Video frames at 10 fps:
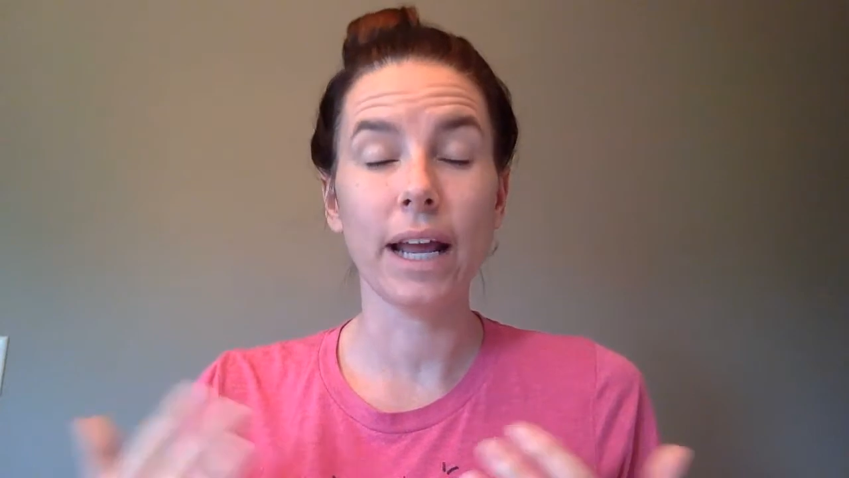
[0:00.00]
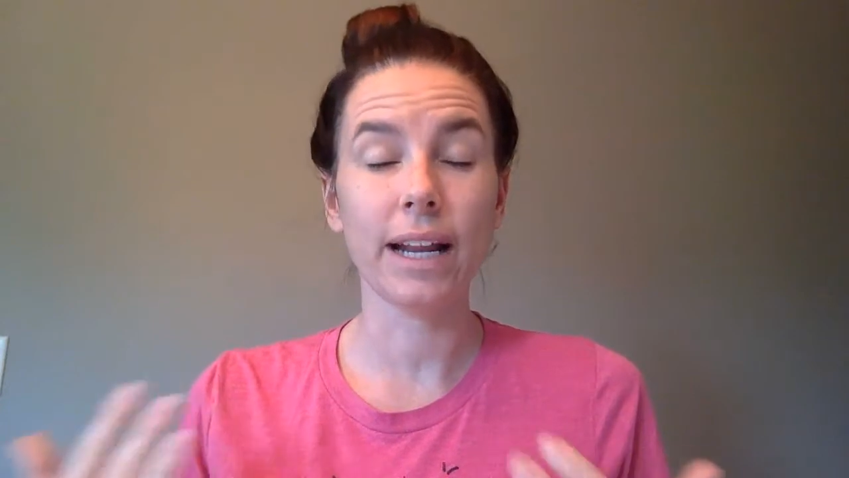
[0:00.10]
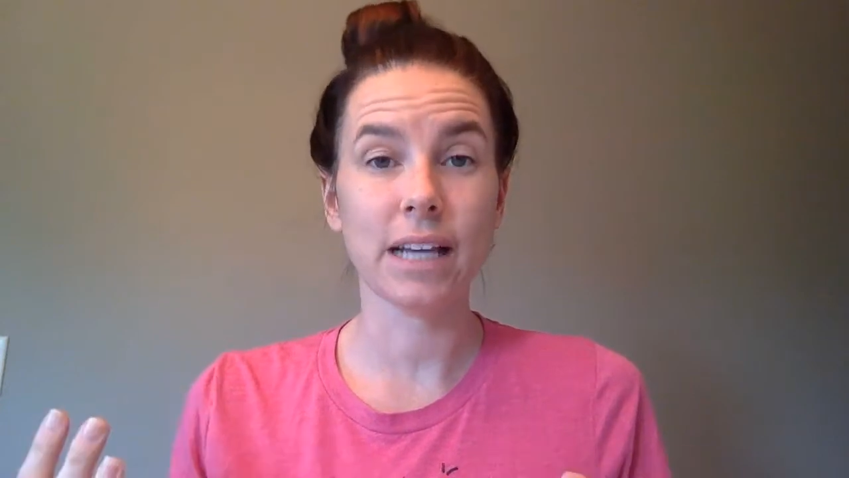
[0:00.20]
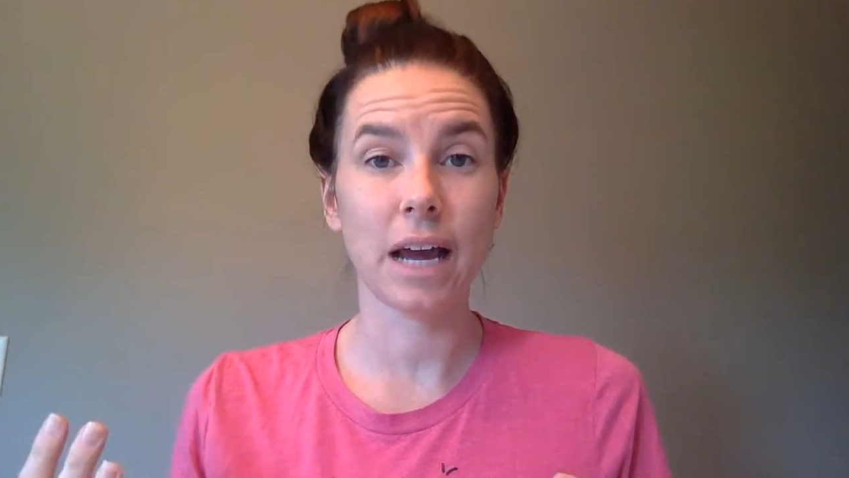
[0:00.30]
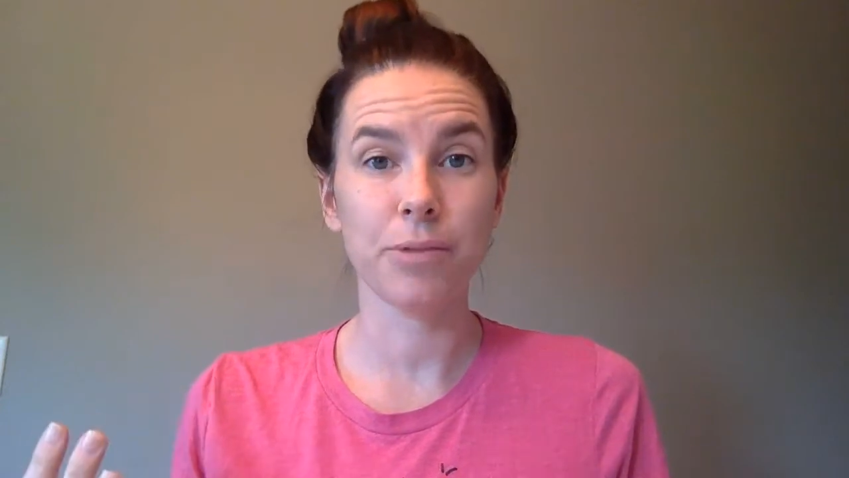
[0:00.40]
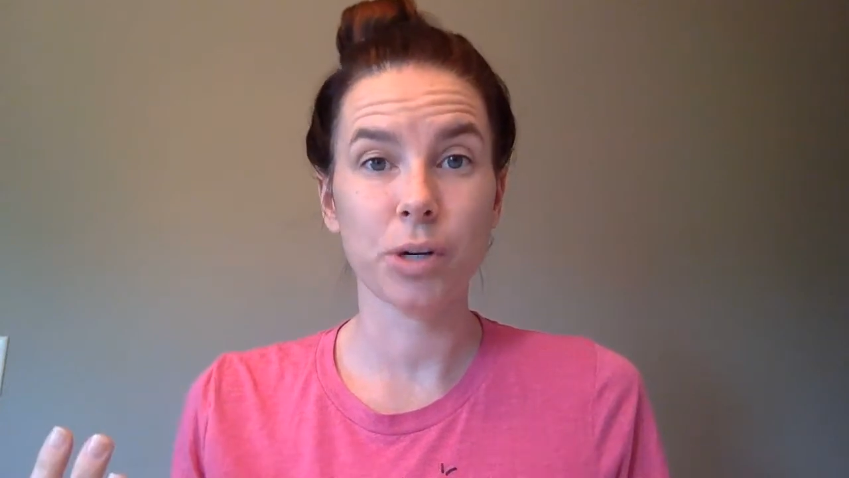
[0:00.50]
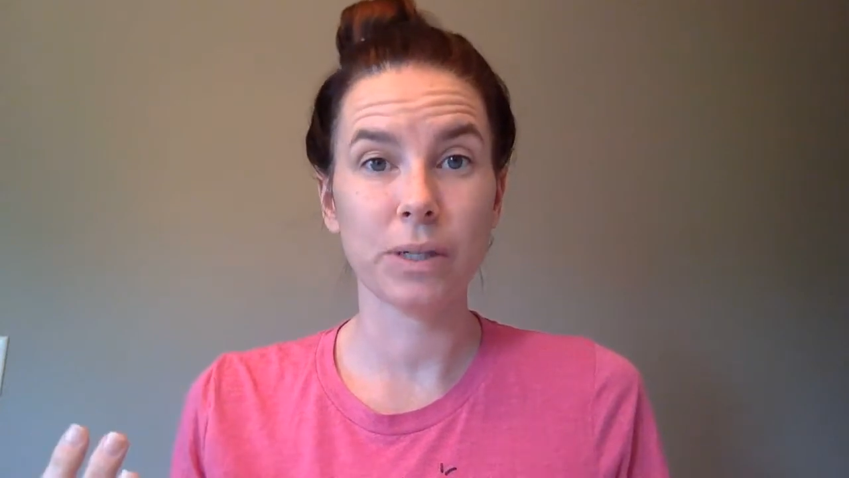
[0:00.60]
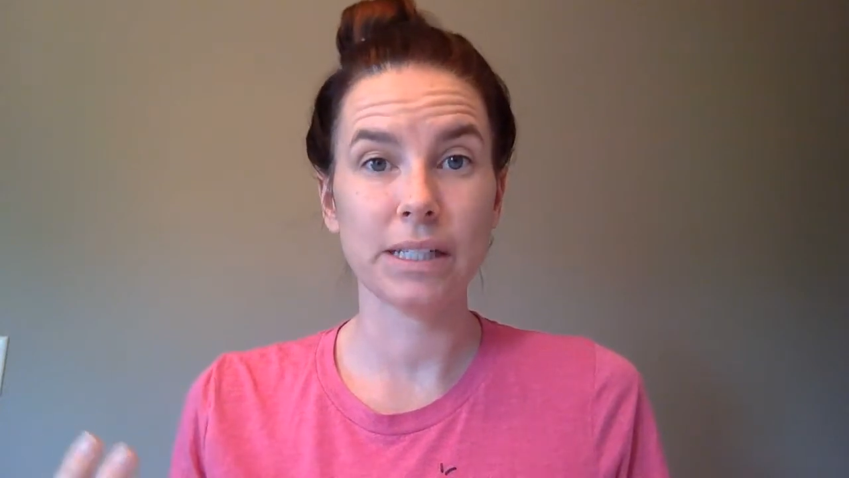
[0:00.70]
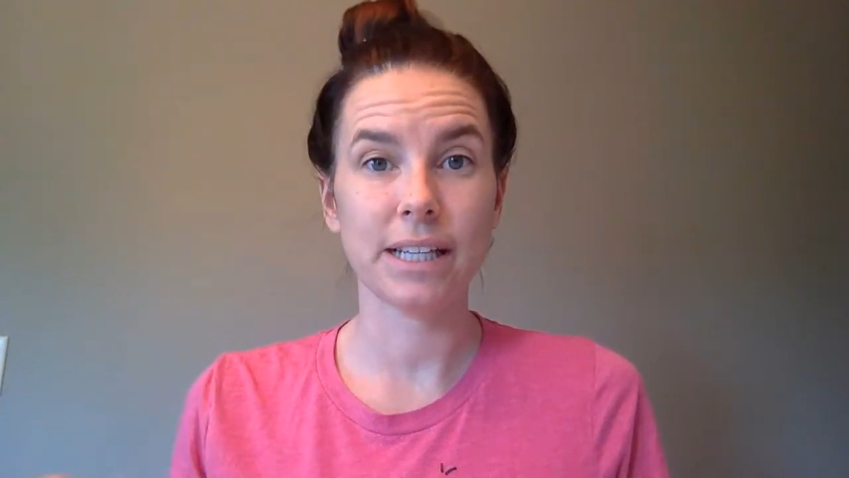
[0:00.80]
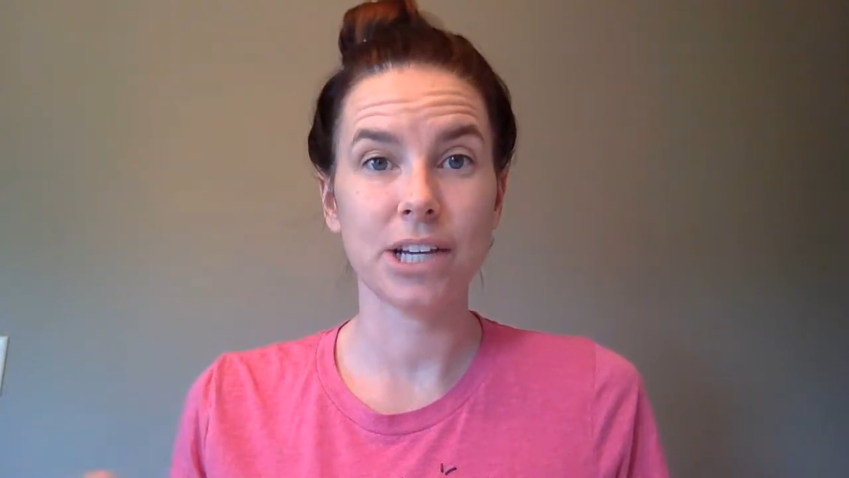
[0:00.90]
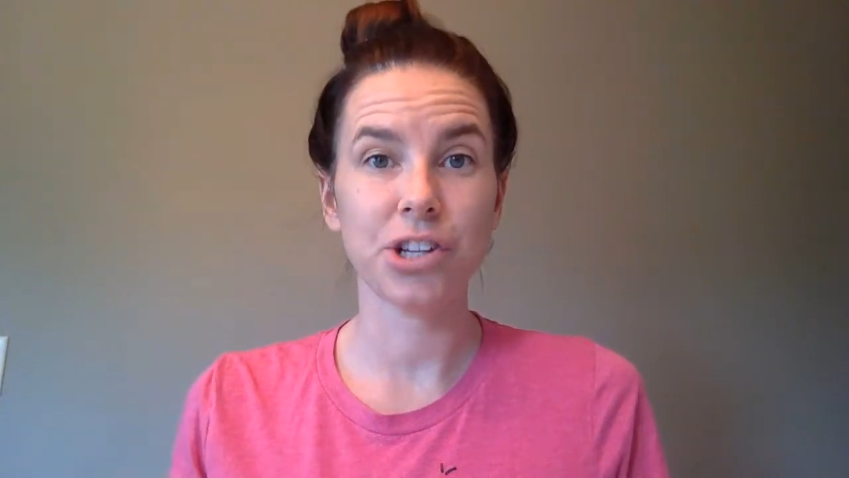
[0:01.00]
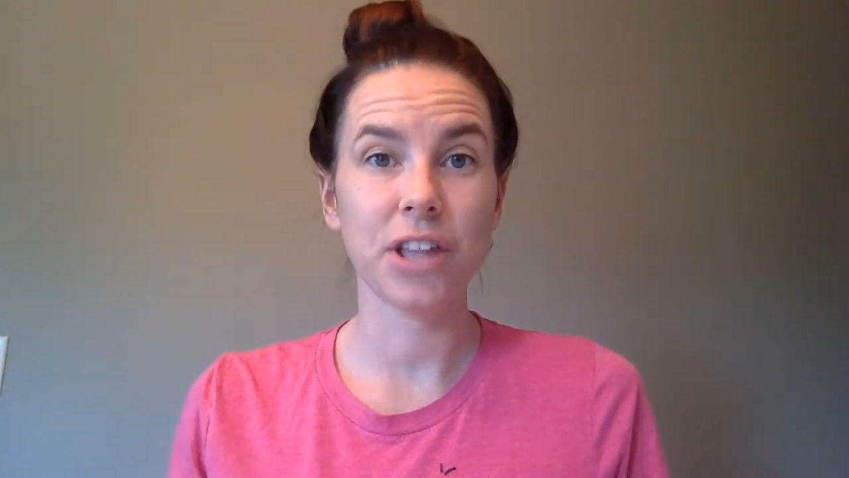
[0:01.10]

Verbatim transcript: any timeshare presentation,